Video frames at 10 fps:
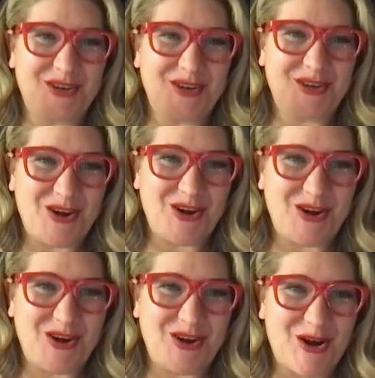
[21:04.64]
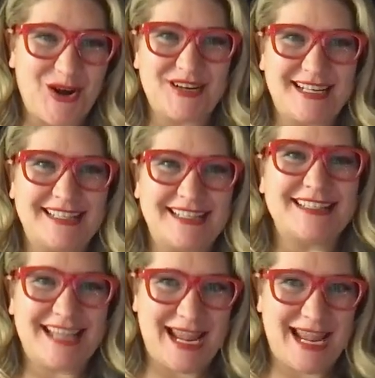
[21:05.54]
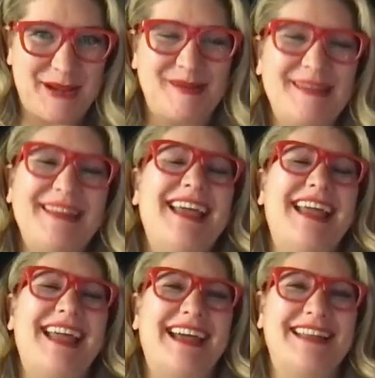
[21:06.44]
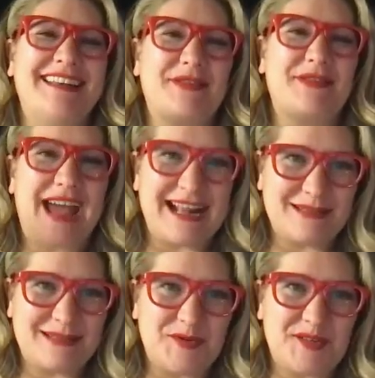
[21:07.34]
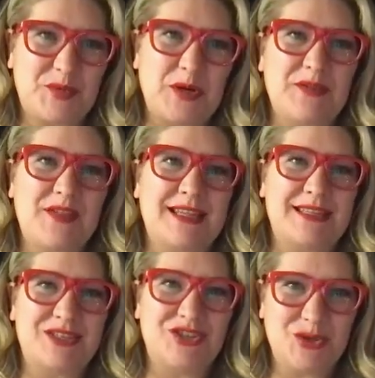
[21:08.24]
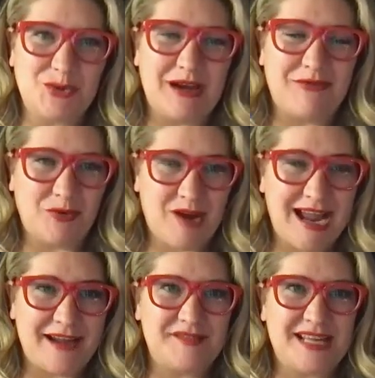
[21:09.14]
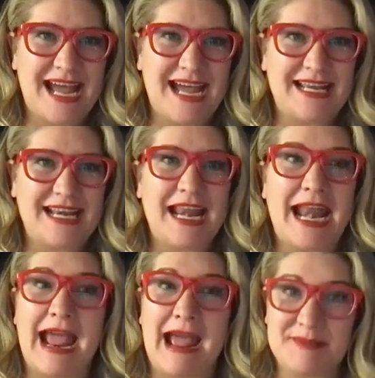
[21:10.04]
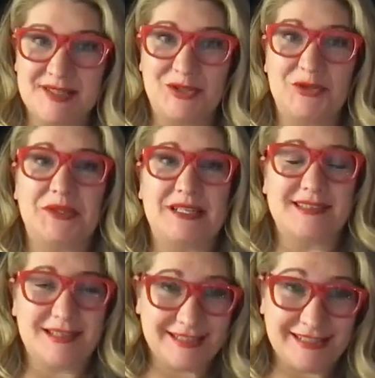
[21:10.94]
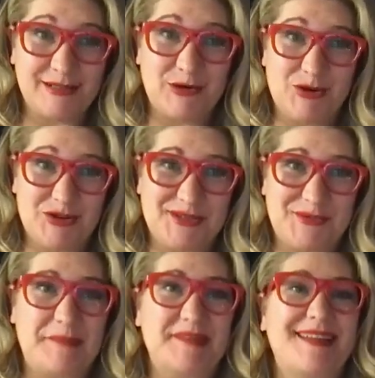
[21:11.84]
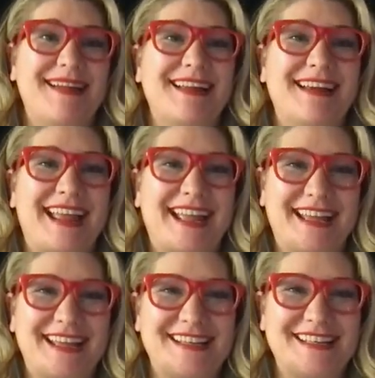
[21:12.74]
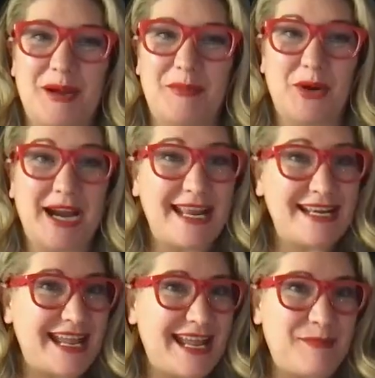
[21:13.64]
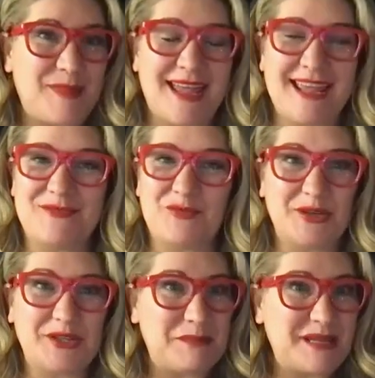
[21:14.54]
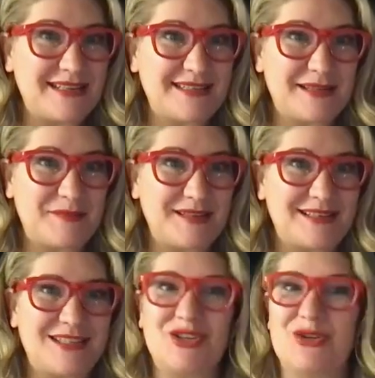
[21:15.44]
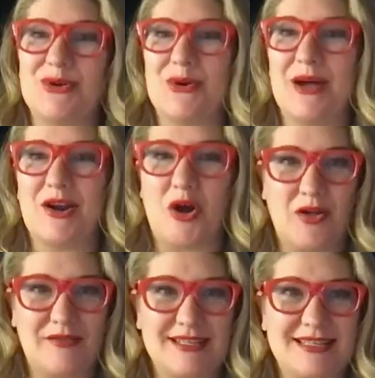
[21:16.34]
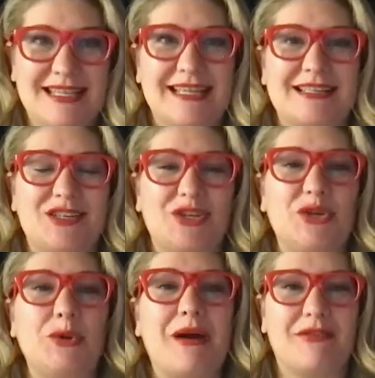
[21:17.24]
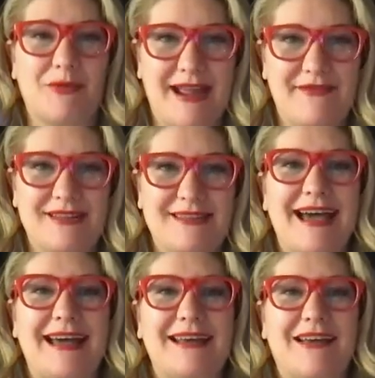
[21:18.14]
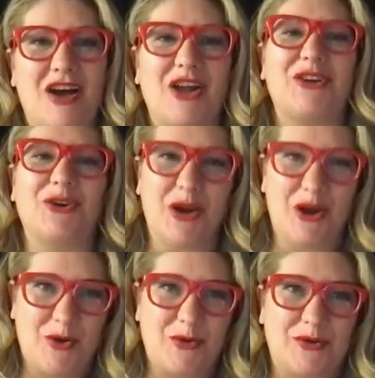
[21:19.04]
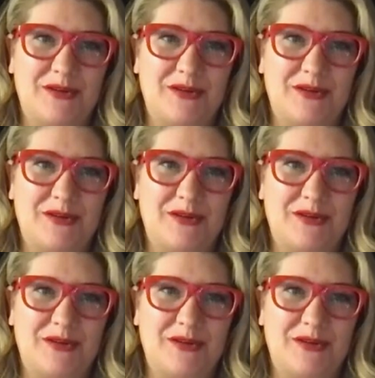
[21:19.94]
own measuring tape. And that's the most important thing is you have arrived at an absolutely stunningly gorgeous website and a brand name that really means something to you and all these things. You have arrived at that on your own,